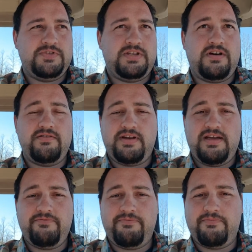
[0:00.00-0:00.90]
So
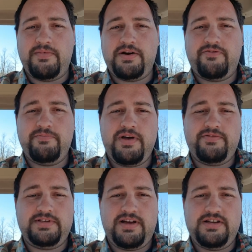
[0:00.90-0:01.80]
again, Mark from
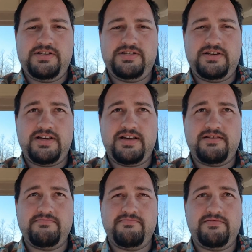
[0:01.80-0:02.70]
Belleville Dodge.
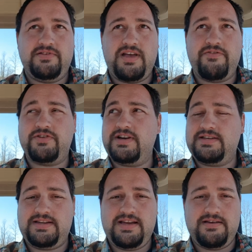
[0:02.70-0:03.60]
Have a
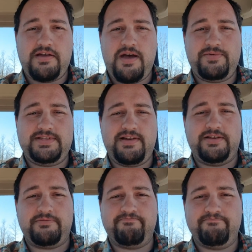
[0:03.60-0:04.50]
great day and happy
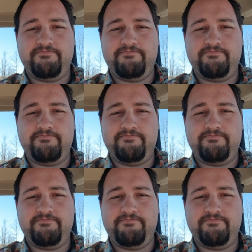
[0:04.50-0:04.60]
selling.